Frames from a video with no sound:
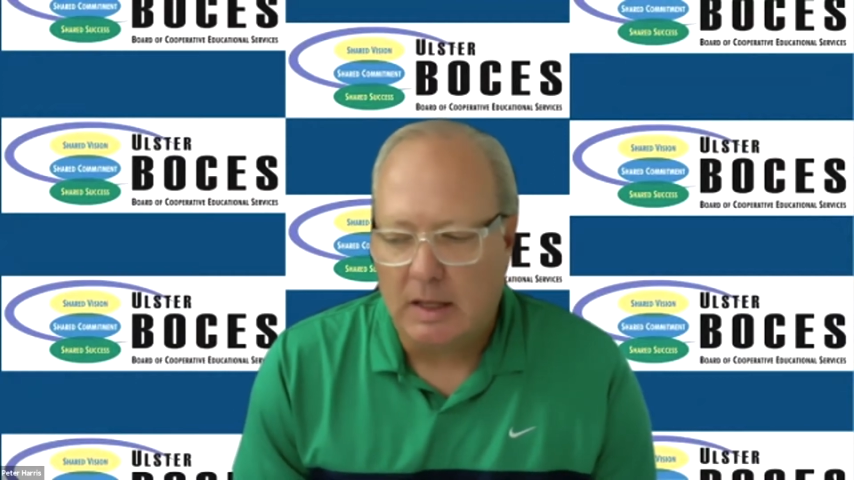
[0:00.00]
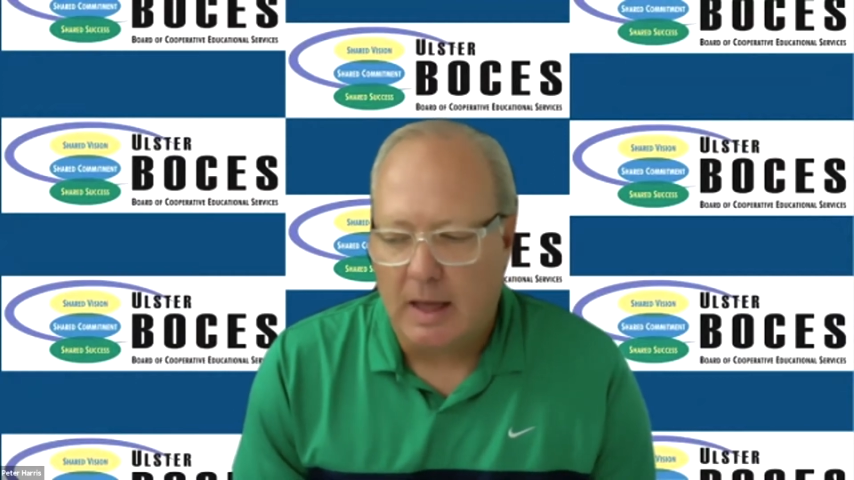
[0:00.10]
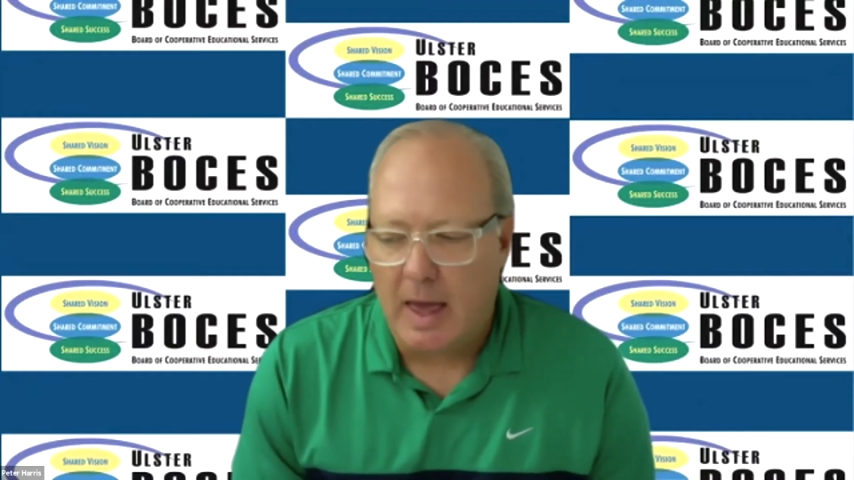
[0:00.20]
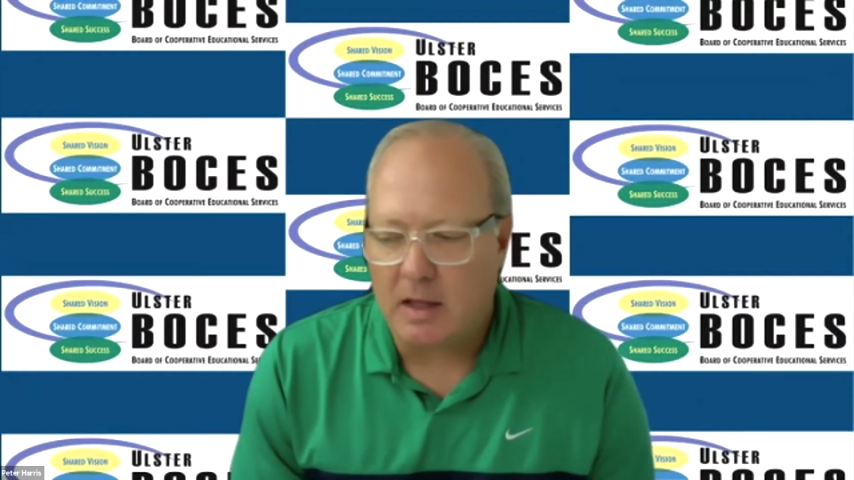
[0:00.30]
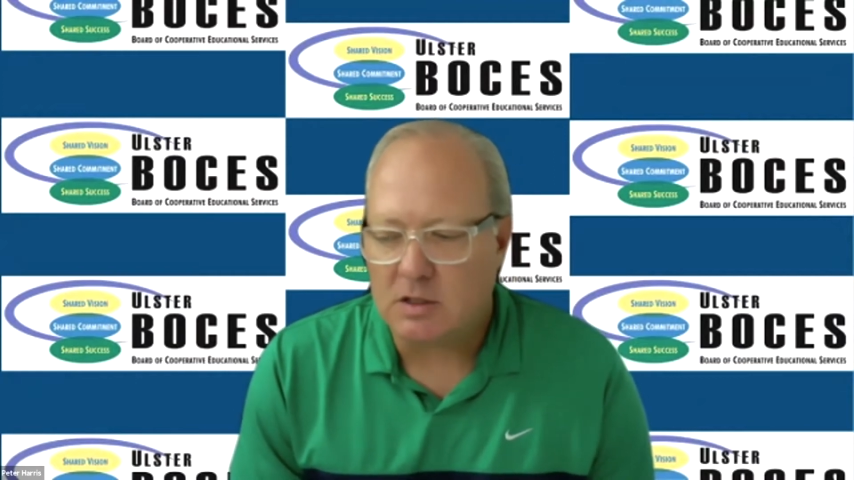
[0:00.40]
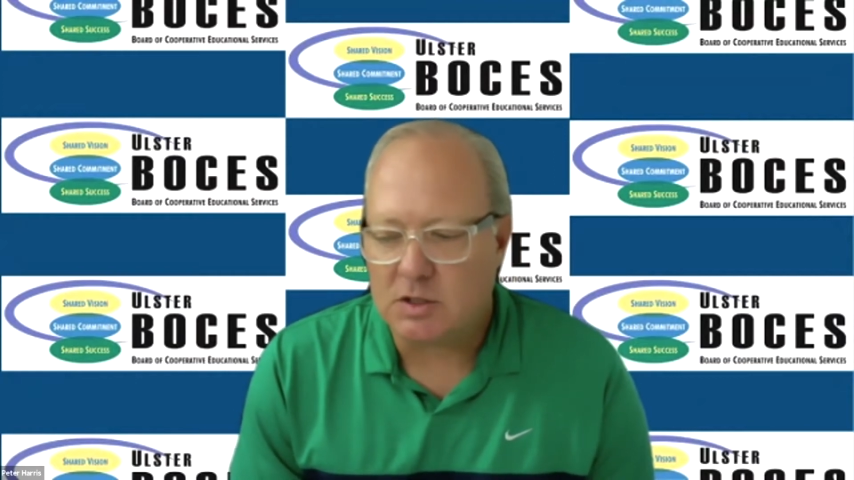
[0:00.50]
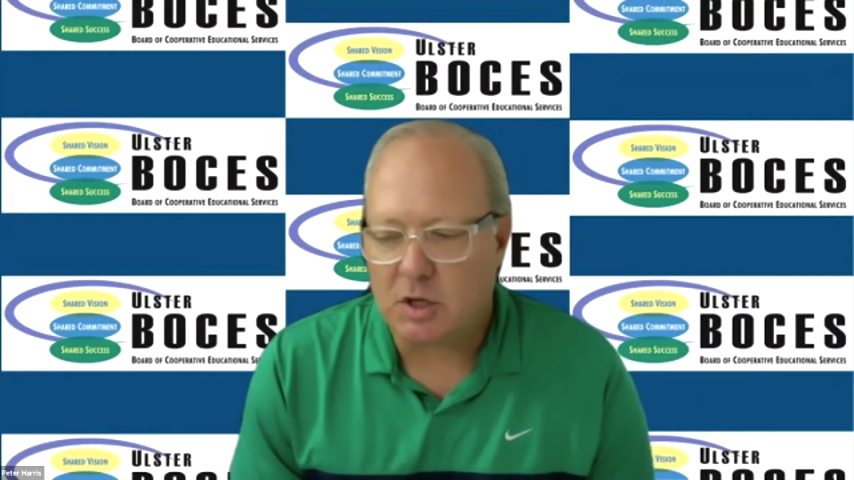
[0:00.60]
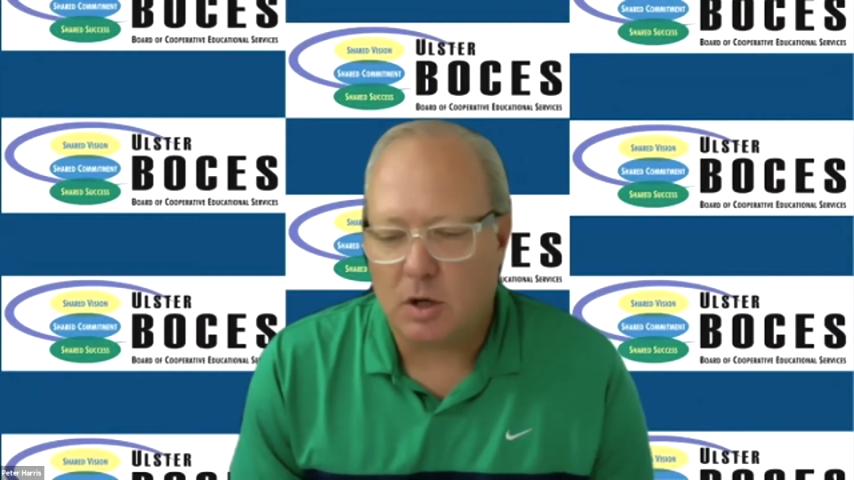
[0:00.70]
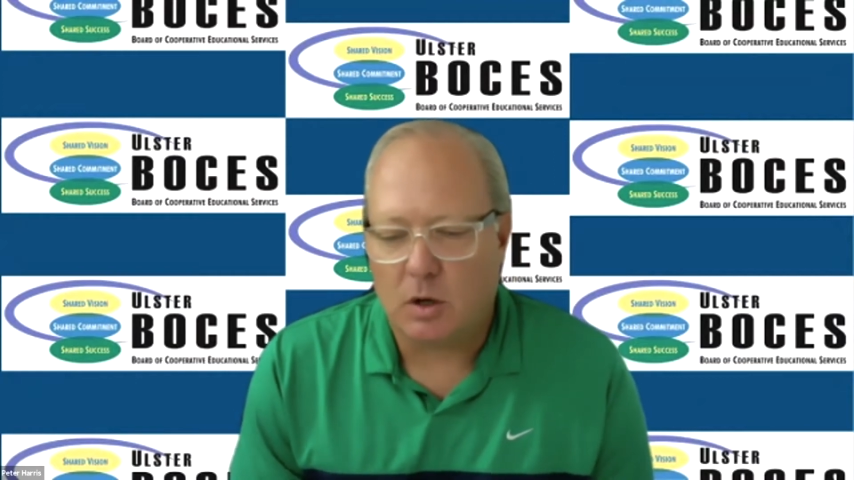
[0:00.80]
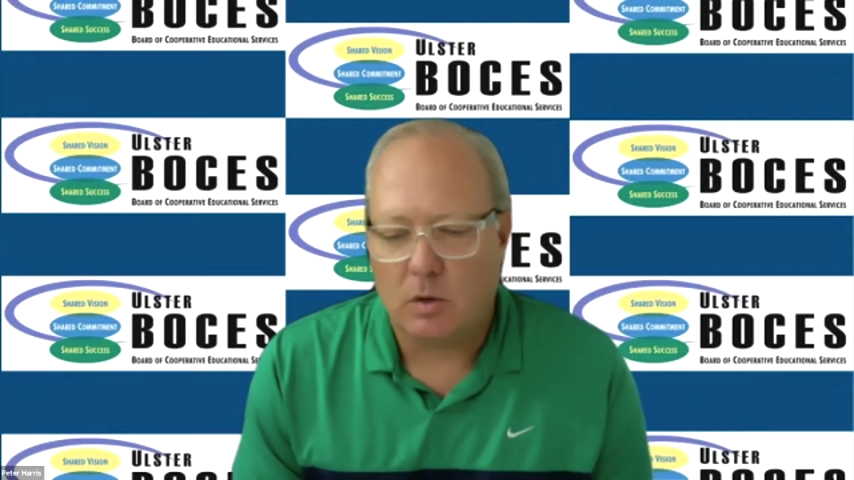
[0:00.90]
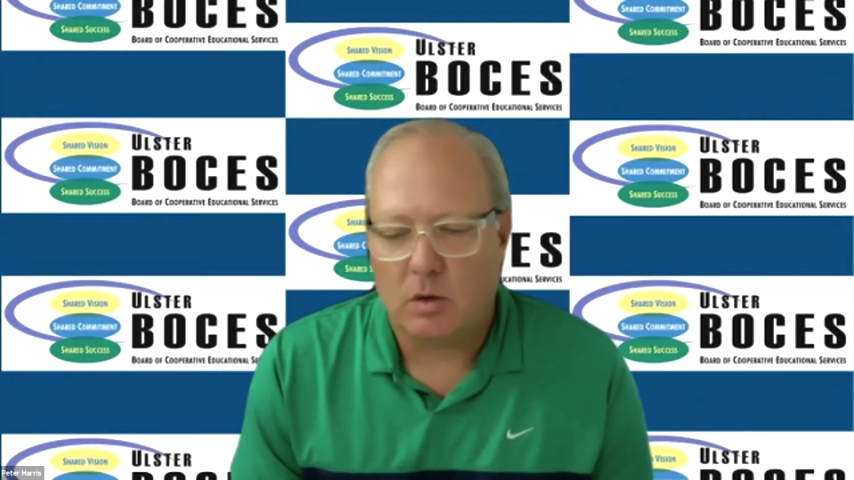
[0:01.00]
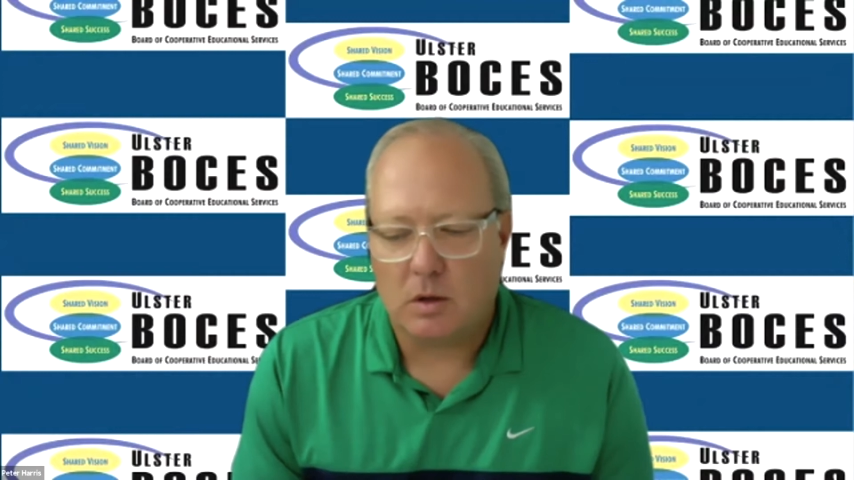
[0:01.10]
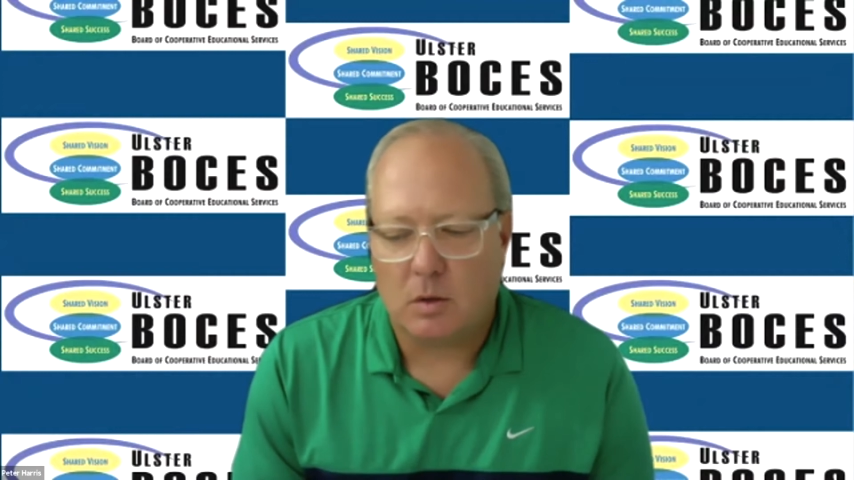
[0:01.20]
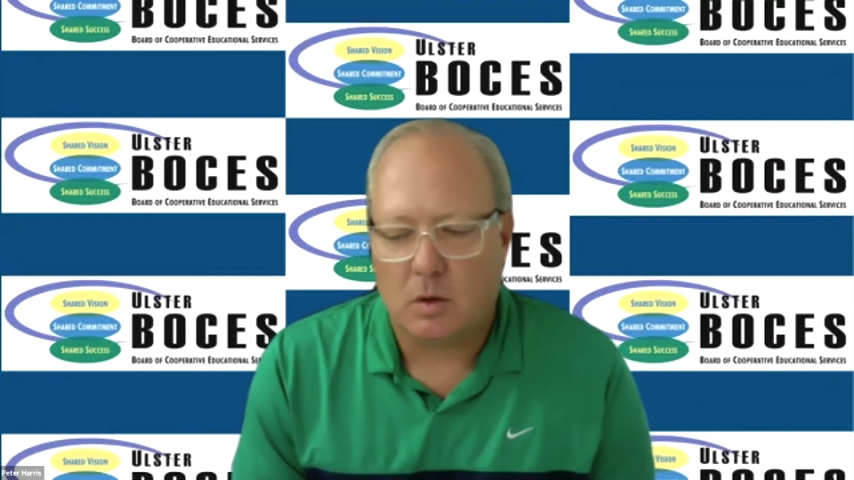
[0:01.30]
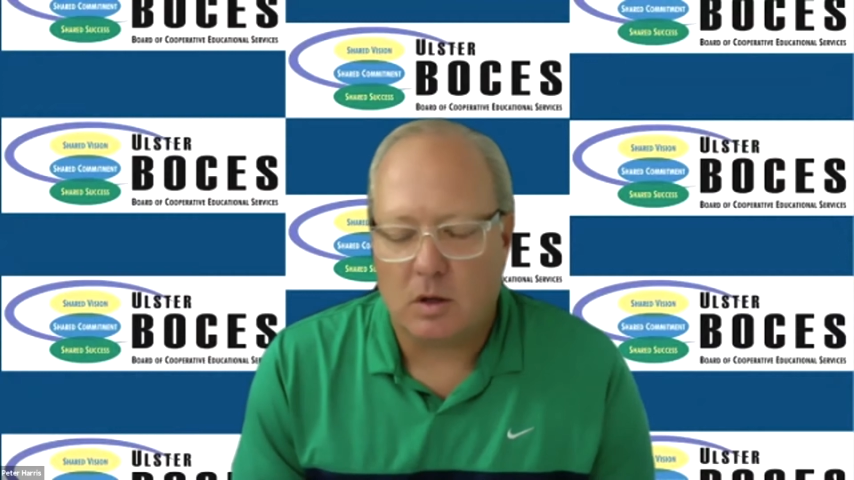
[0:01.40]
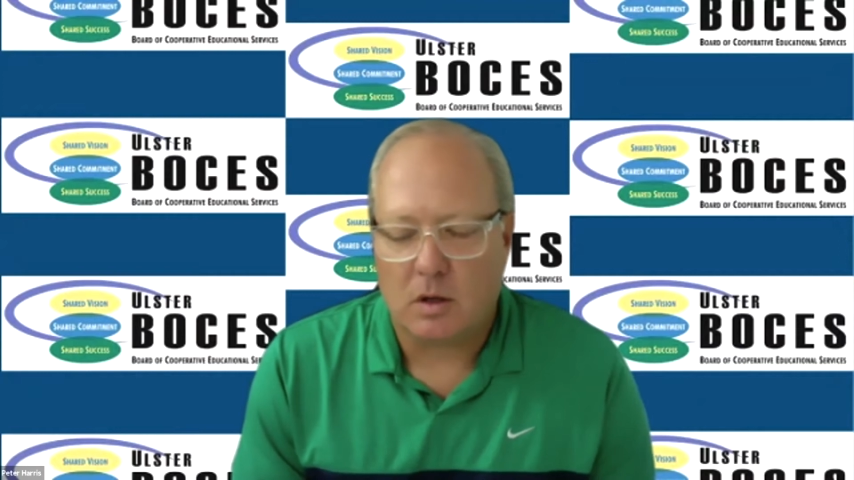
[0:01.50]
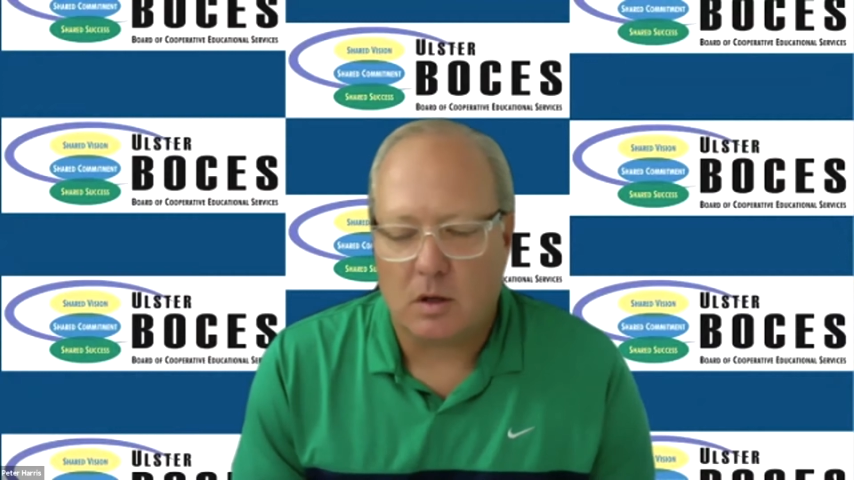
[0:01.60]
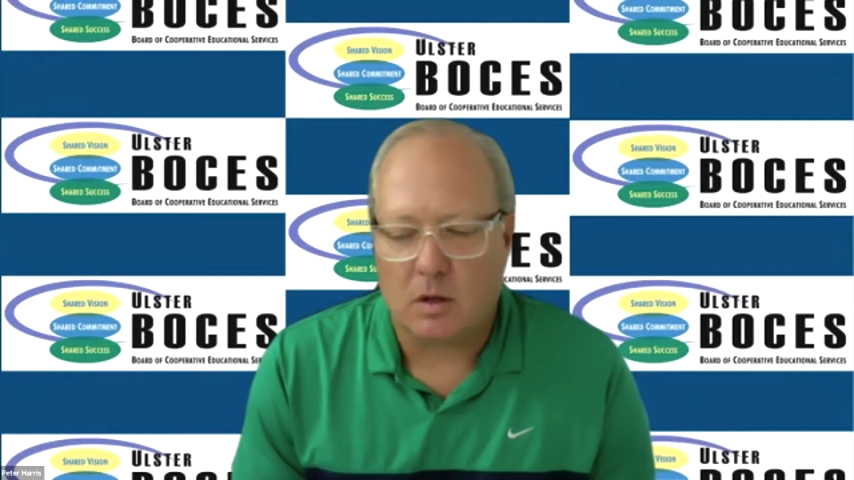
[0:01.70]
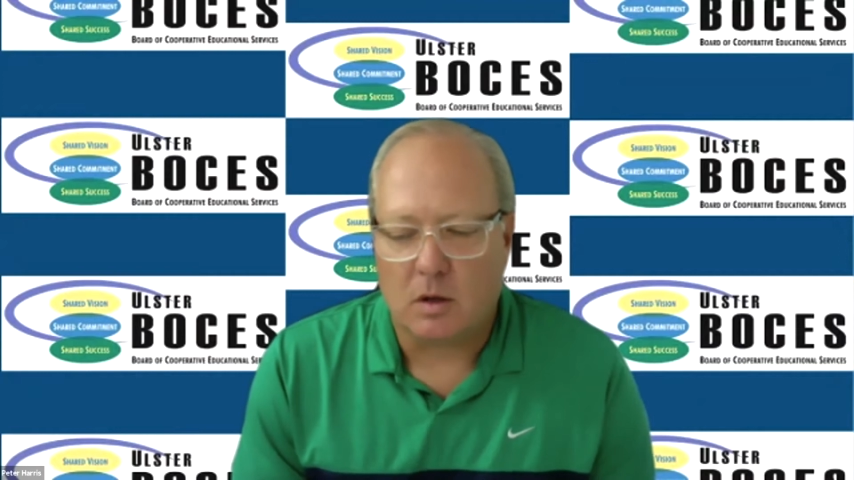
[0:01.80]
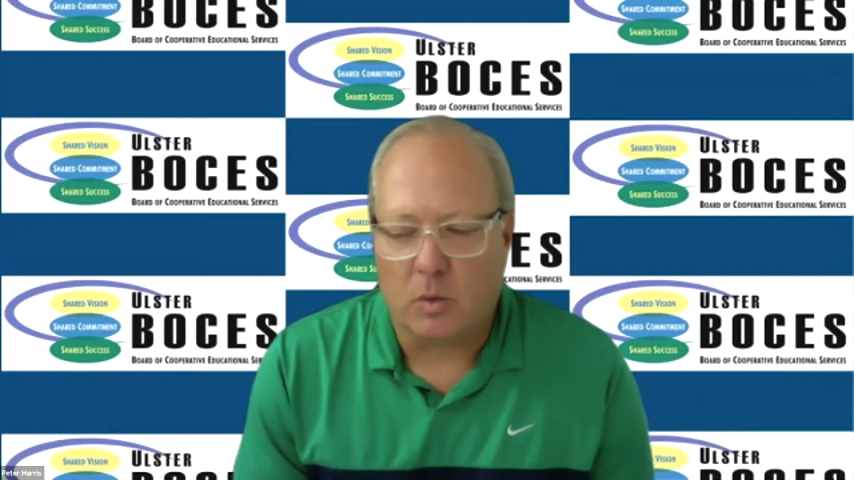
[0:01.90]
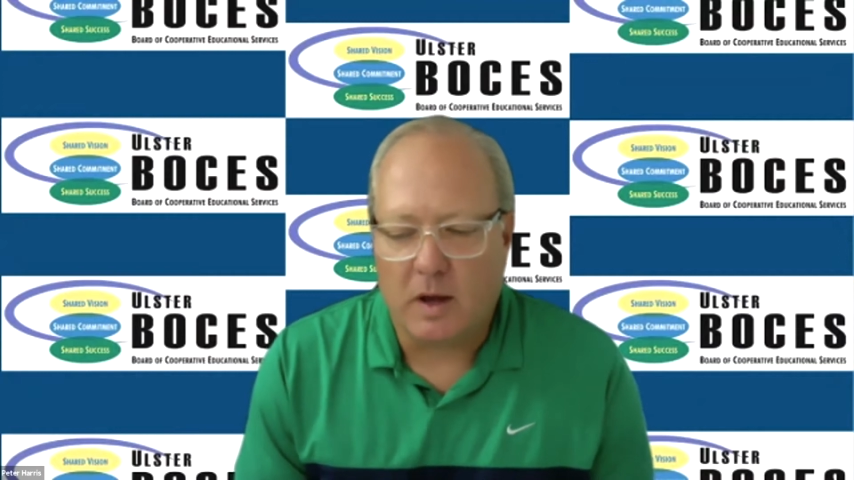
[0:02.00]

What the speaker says: And so we